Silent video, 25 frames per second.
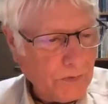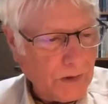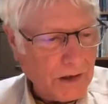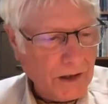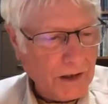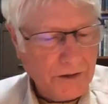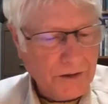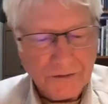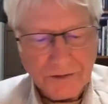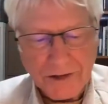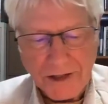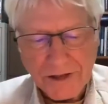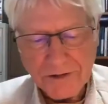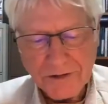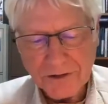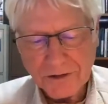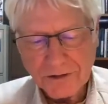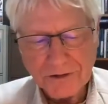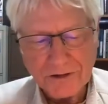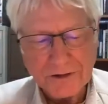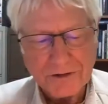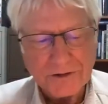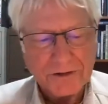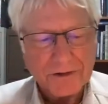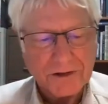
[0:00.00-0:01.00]
they
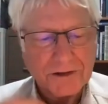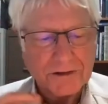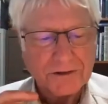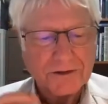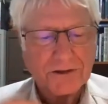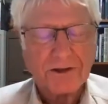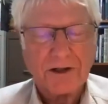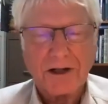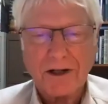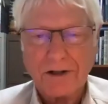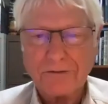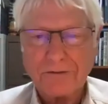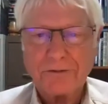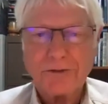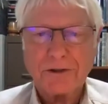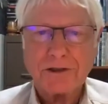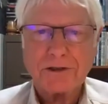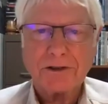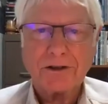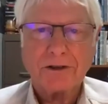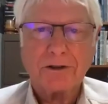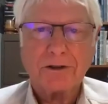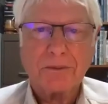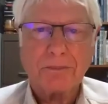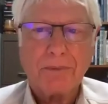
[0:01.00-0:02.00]
just insisted on
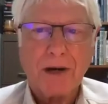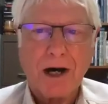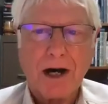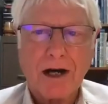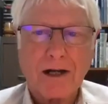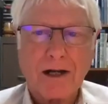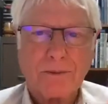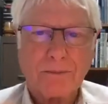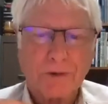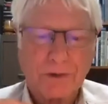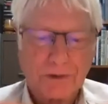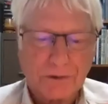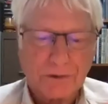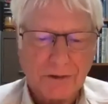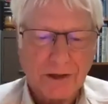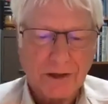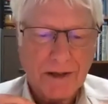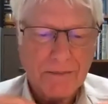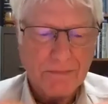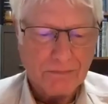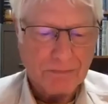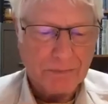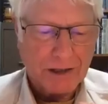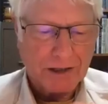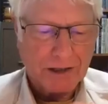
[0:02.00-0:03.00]
fishing the bottom with
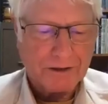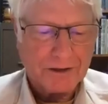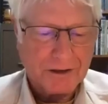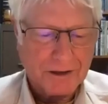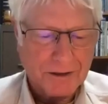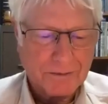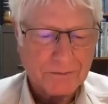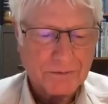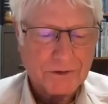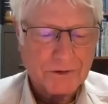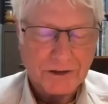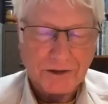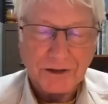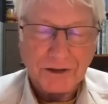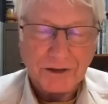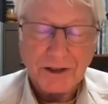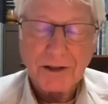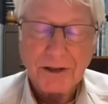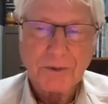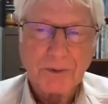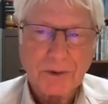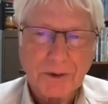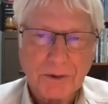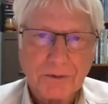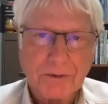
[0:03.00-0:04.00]
great big nymphs, and they
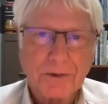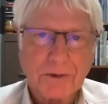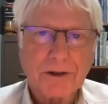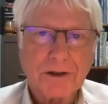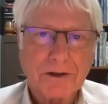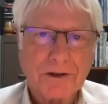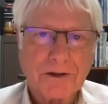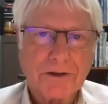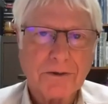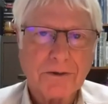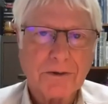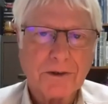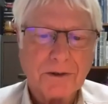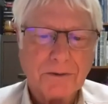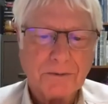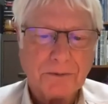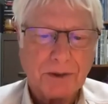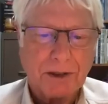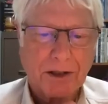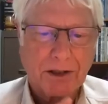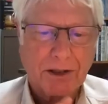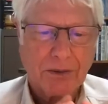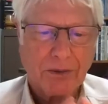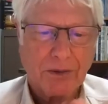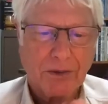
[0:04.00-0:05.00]
weren't really doing
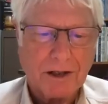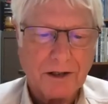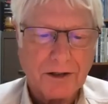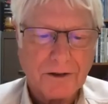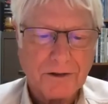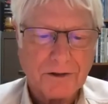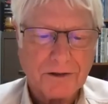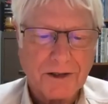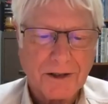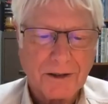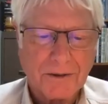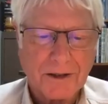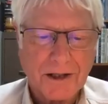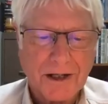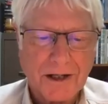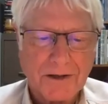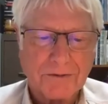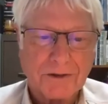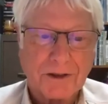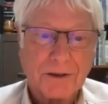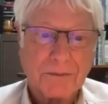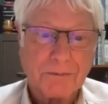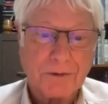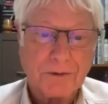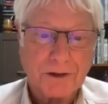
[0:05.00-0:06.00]
very well, and they were
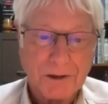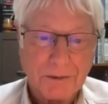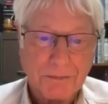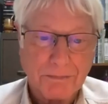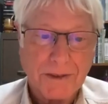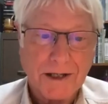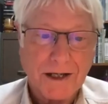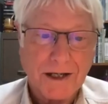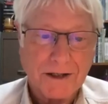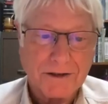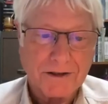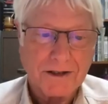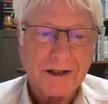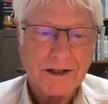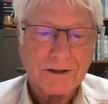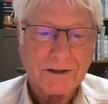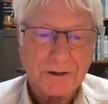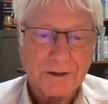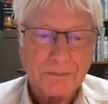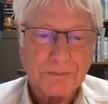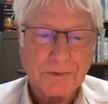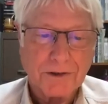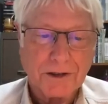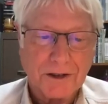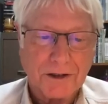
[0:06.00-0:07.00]
having a really bad day. They
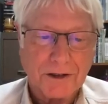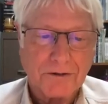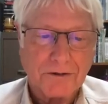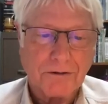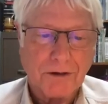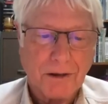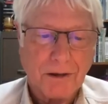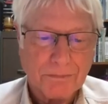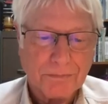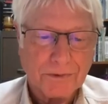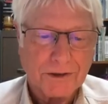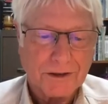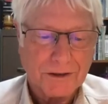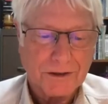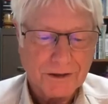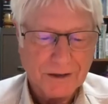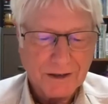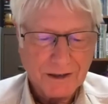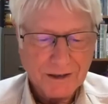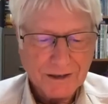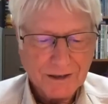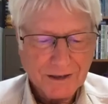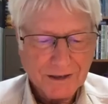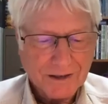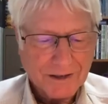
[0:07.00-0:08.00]
were pretty grumpy.
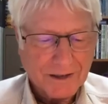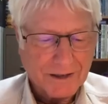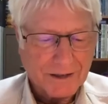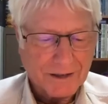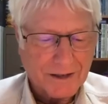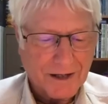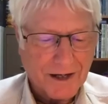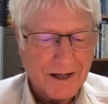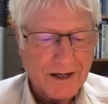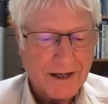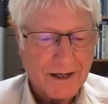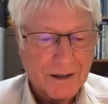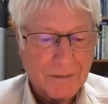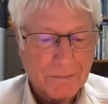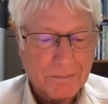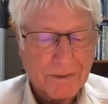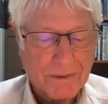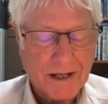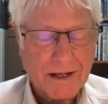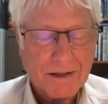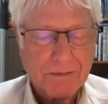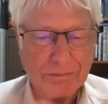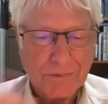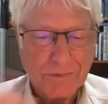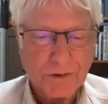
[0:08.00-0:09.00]
And I had a
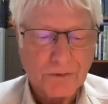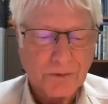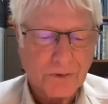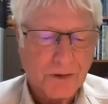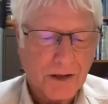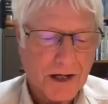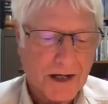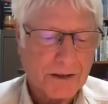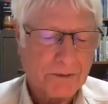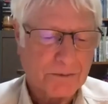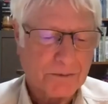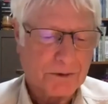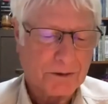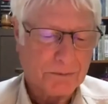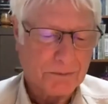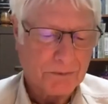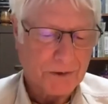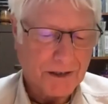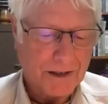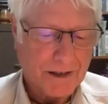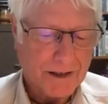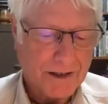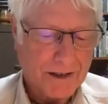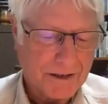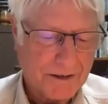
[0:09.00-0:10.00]
bamboo rod with
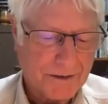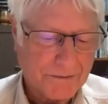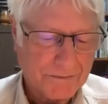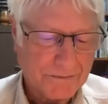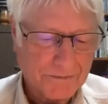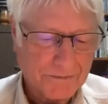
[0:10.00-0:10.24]
me. I had a